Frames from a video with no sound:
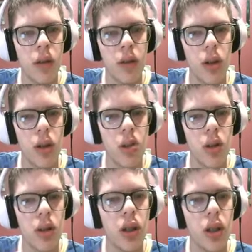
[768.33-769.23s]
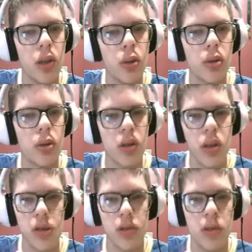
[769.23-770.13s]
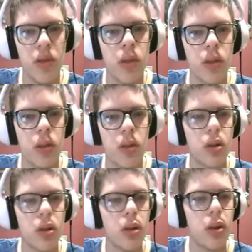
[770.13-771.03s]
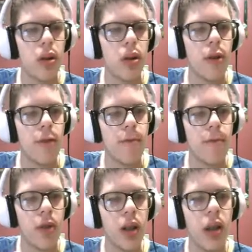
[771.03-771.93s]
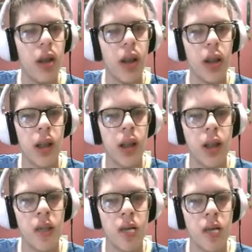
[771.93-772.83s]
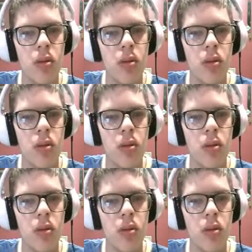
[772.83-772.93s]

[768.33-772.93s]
utility tools. It gives you viewers. For internet, it gives you